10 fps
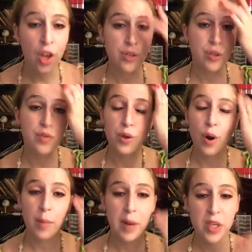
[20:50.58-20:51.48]
So if you
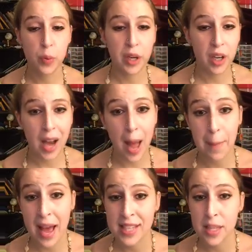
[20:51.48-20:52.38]
go to my Twitter at
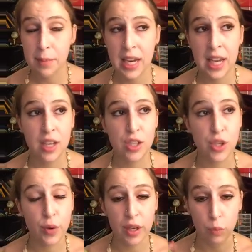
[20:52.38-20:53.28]
PassTheBananas,
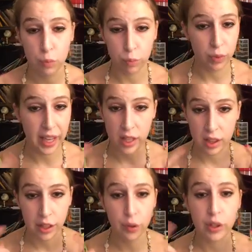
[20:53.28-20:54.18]
you can like
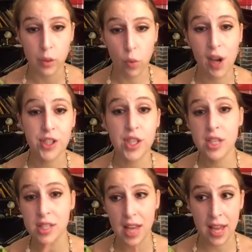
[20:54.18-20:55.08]
literally watch
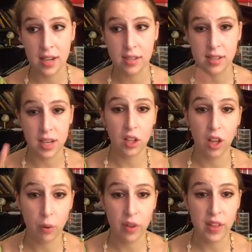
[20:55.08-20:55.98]
this and sing
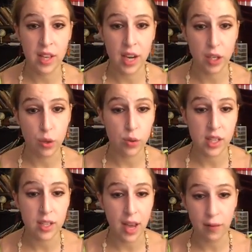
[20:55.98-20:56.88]
along with it and use
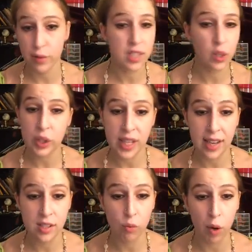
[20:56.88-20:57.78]
it every single
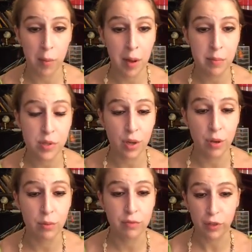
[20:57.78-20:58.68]
day to warm up.
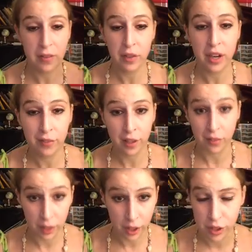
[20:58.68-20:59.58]
So forever and ever and
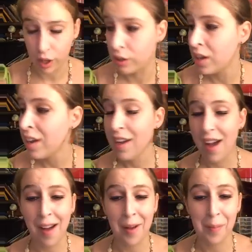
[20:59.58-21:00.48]
ever. So
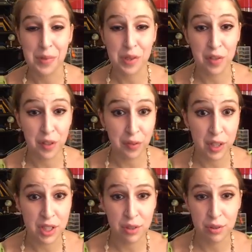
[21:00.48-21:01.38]
so feel
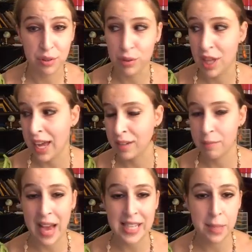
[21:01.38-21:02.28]
free to do that.
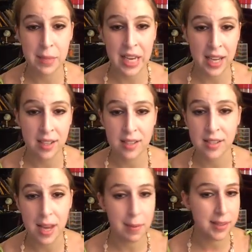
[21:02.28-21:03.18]
PassTheBananas,
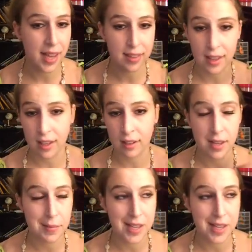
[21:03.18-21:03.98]
same exact thing, same